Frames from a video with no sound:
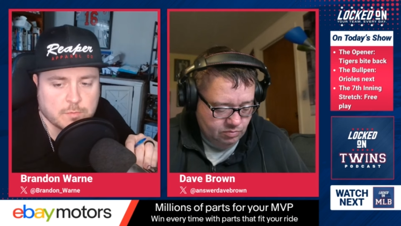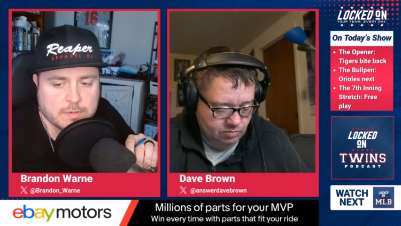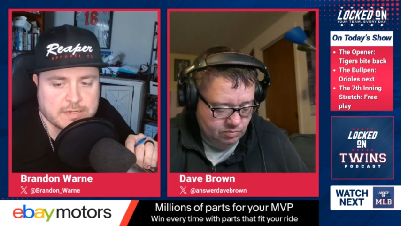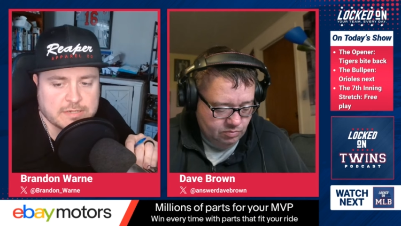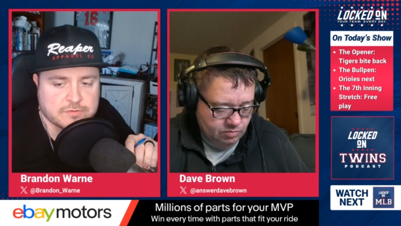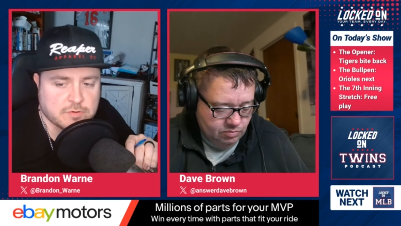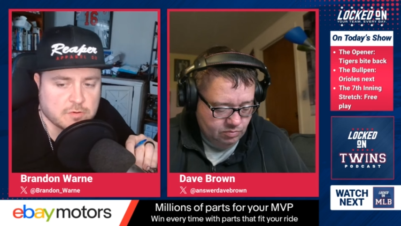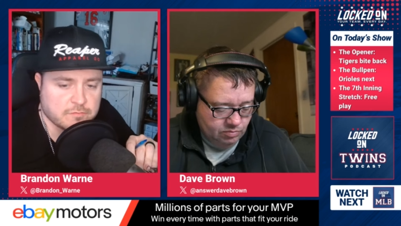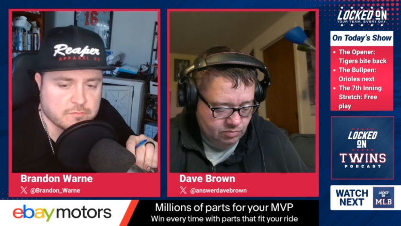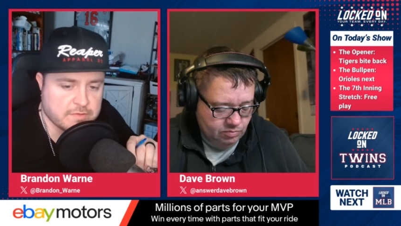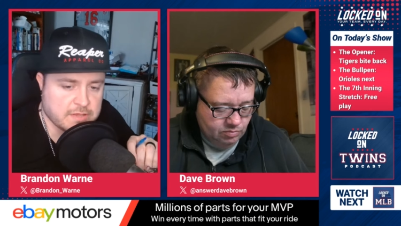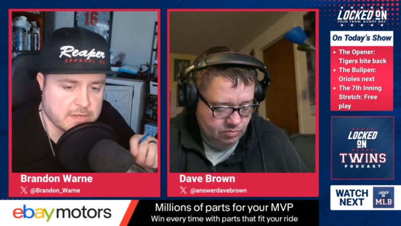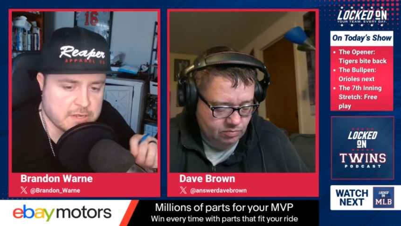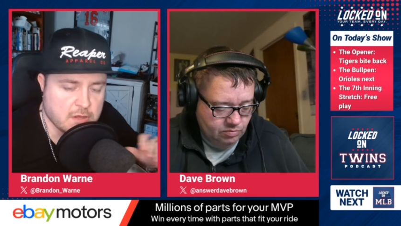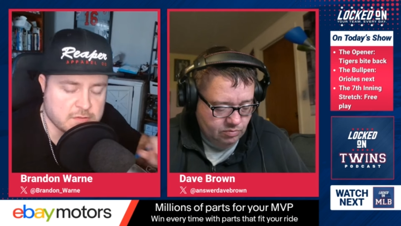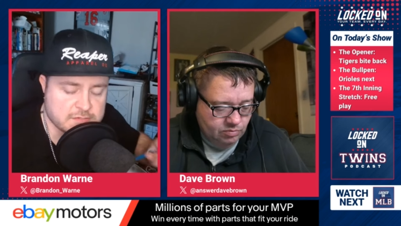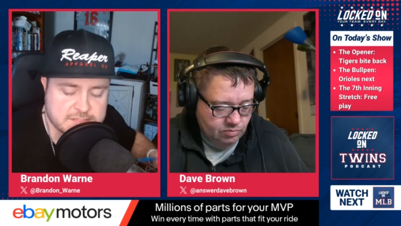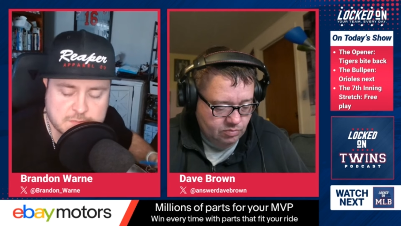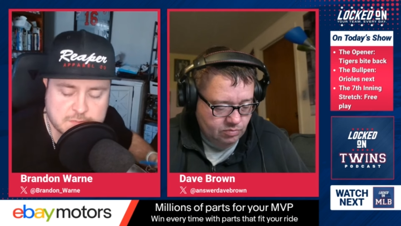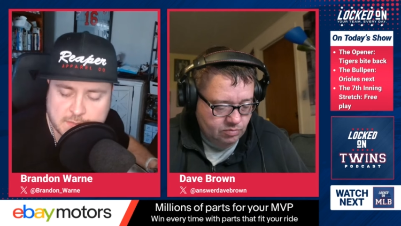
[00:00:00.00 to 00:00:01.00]
Speaker 1: winning trophy and
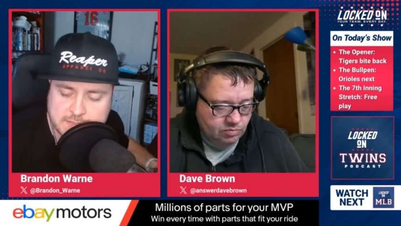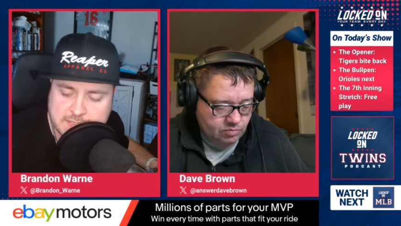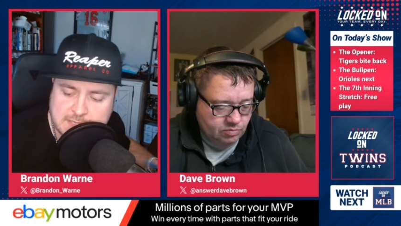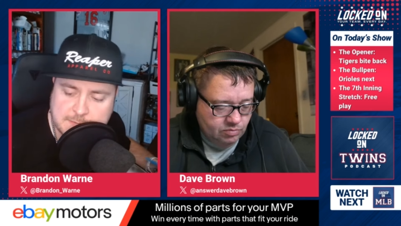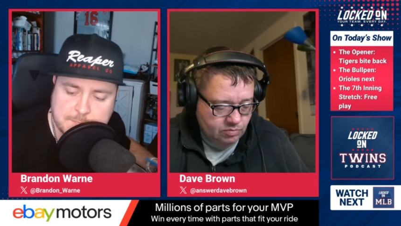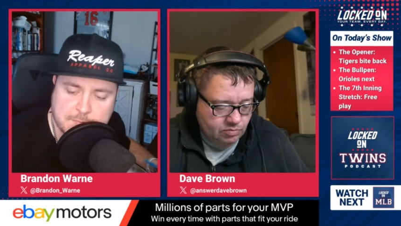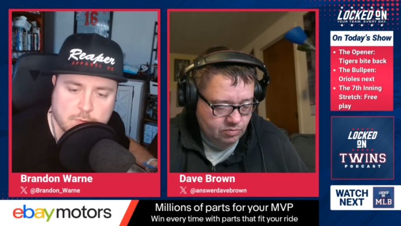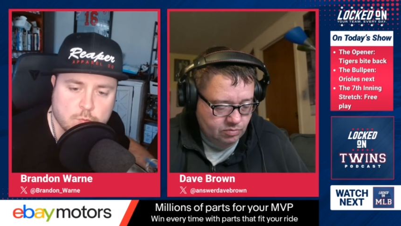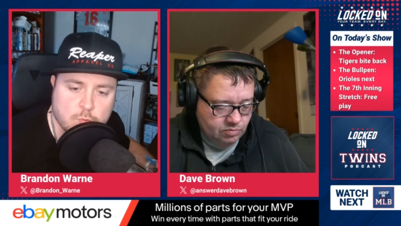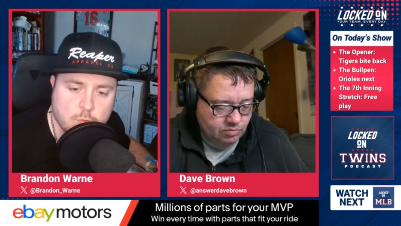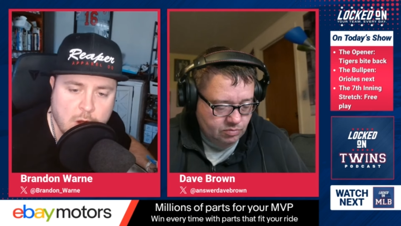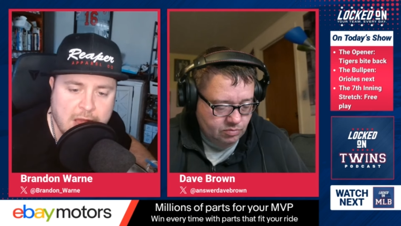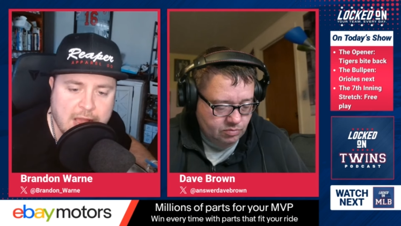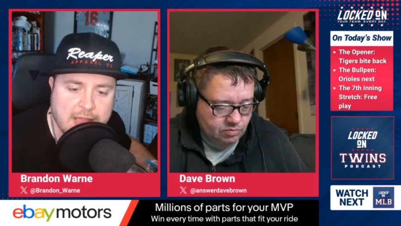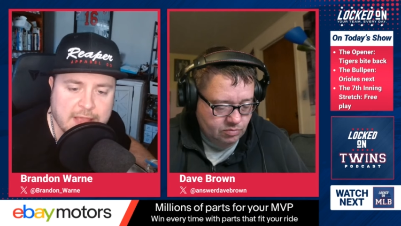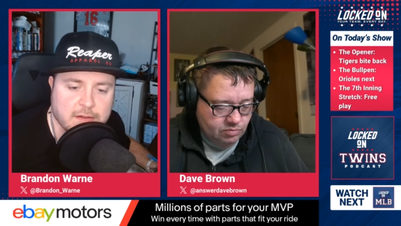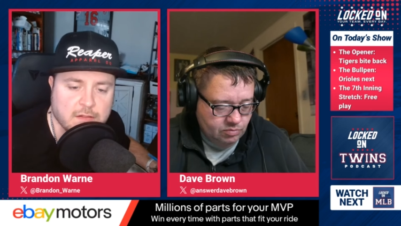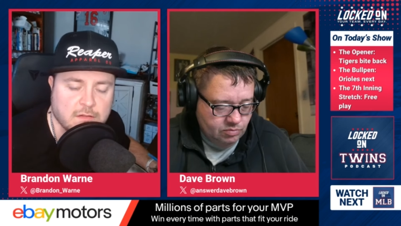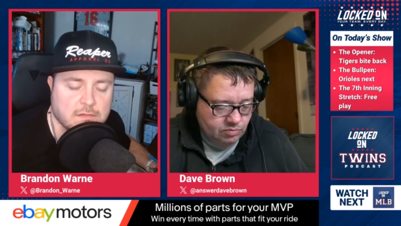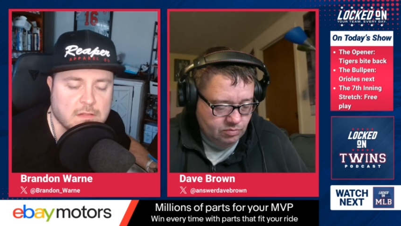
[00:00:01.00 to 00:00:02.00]
also what keep your
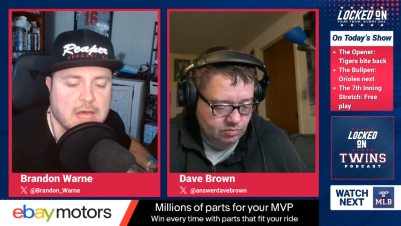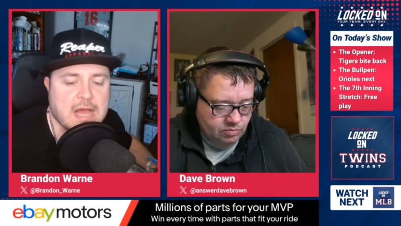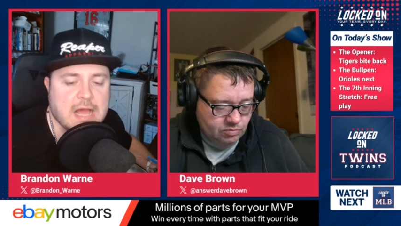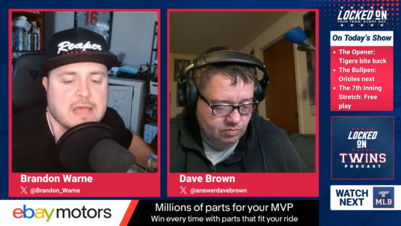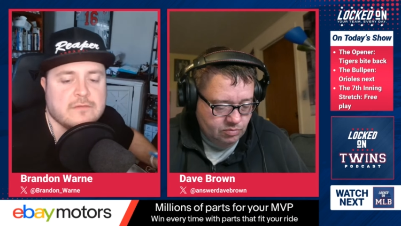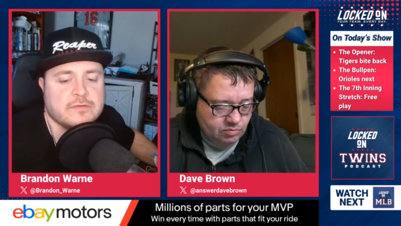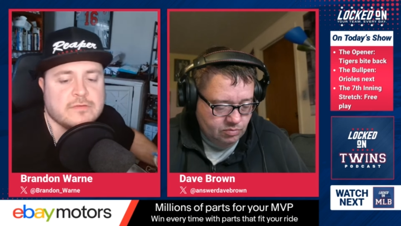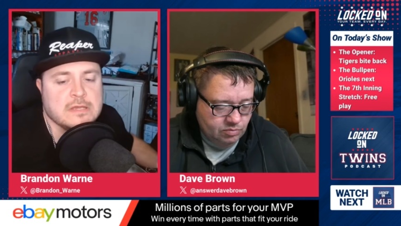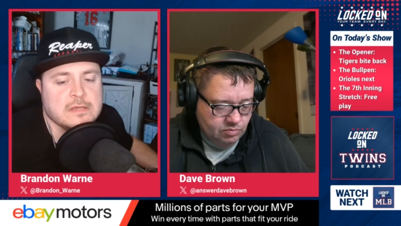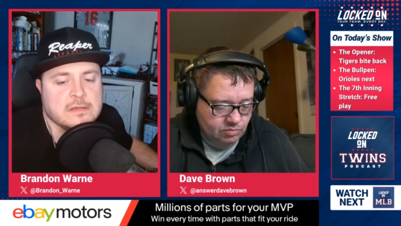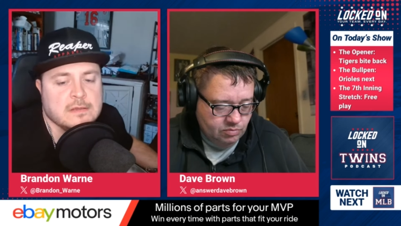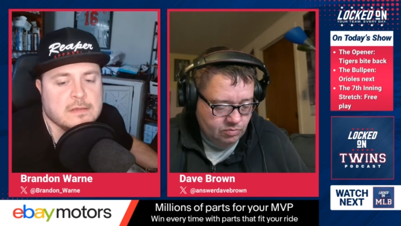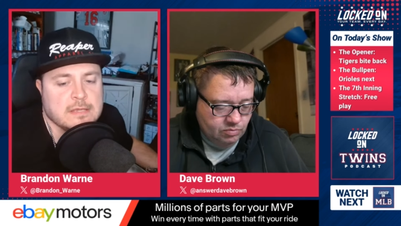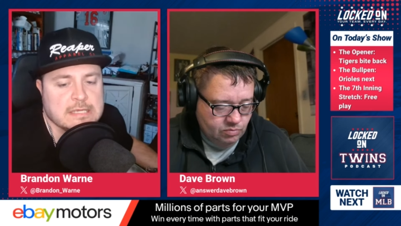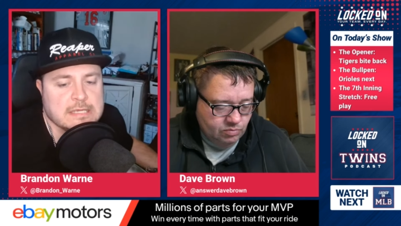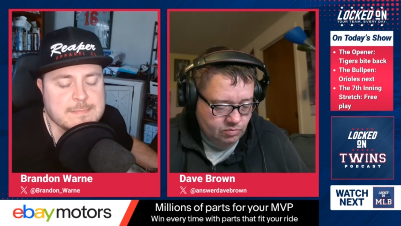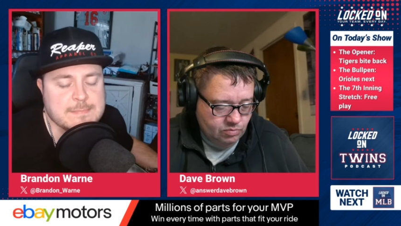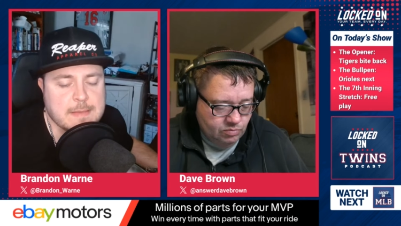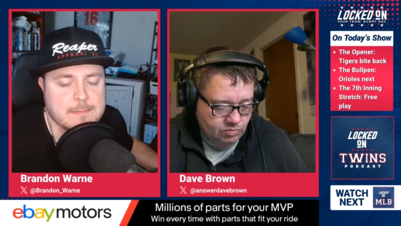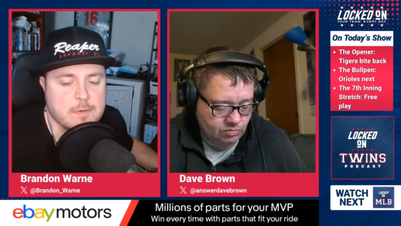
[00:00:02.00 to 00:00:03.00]
ride alive.
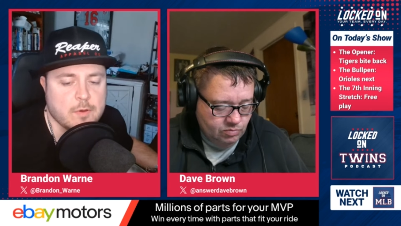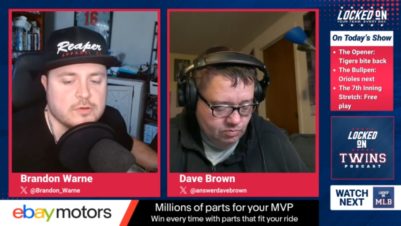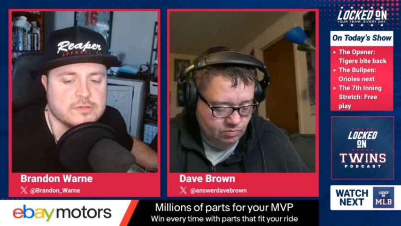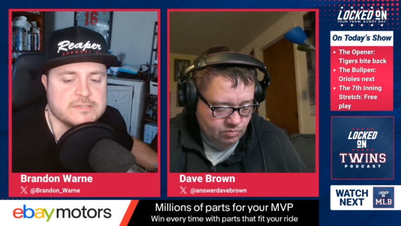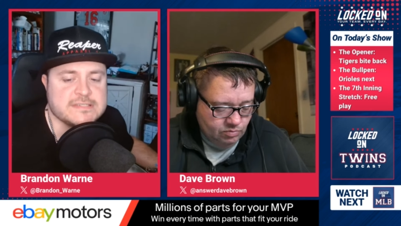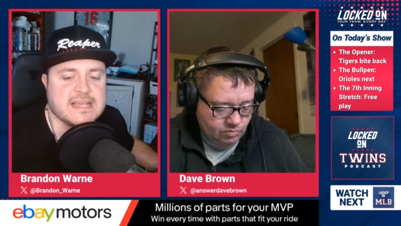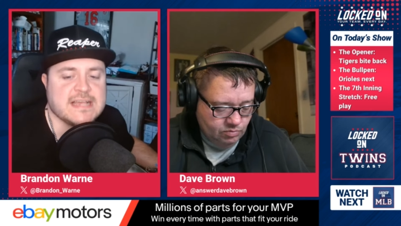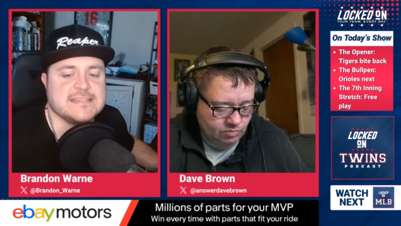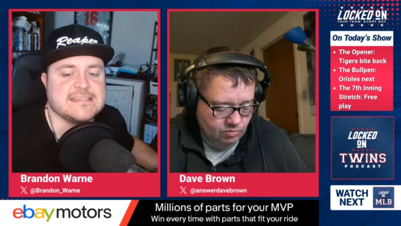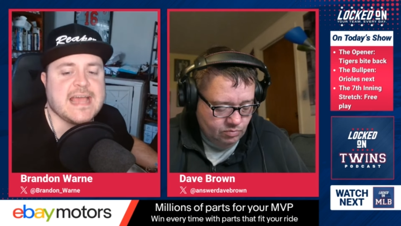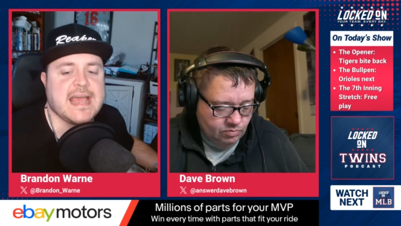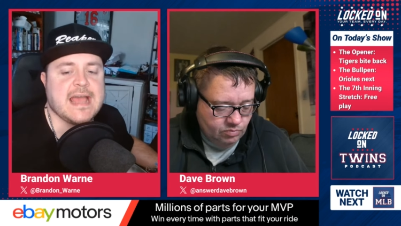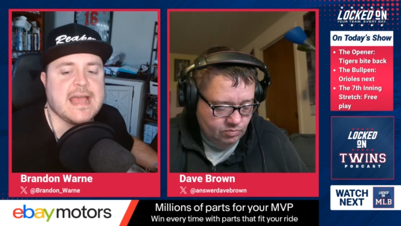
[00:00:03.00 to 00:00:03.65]
eBay Motors has